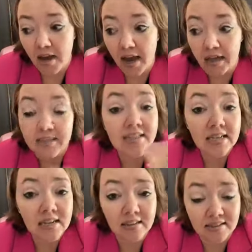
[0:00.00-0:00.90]
I
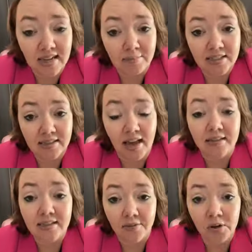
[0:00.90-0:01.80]
see the same
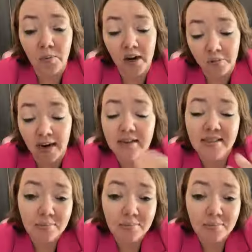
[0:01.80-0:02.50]
designs everywhere, right?